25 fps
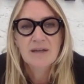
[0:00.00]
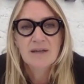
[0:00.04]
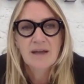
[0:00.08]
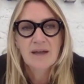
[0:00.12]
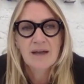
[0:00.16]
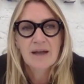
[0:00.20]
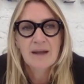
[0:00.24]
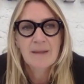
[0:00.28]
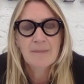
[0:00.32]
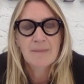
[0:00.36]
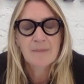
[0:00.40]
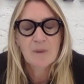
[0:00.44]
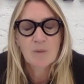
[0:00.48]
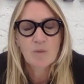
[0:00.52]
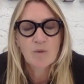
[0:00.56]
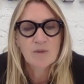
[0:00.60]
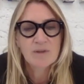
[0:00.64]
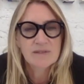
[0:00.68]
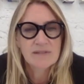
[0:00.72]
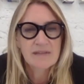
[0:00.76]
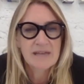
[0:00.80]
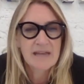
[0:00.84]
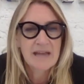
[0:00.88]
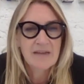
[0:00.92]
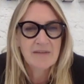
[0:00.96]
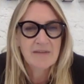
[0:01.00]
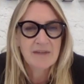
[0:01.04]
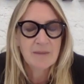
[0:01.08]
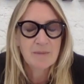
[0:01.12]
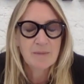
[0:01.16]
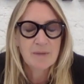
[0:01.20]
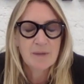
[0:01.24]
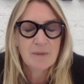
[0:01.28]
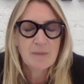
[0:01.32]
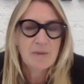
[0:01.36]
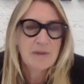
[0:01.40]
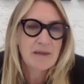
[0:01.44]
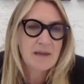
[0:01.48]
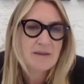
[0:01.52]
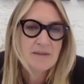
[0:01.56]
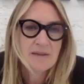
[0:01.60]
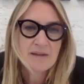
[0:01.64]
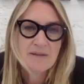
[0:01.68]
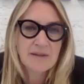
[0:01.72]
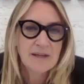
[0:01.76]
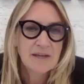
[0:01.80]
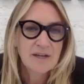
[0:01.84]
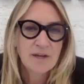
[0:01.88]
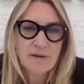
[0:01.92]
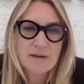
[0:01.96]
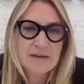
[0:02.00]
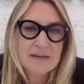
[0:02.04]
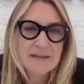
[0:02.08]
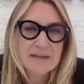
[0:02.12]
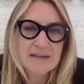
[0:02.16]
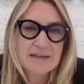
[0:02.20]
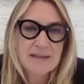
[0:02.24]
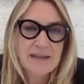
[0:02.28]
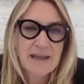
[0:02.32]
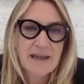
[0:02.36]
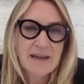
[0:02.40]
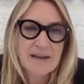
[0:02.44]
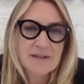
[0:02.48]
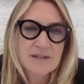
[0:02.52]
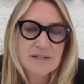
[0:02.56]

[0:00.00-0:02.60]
And once they have that PPE, then they don't need it again.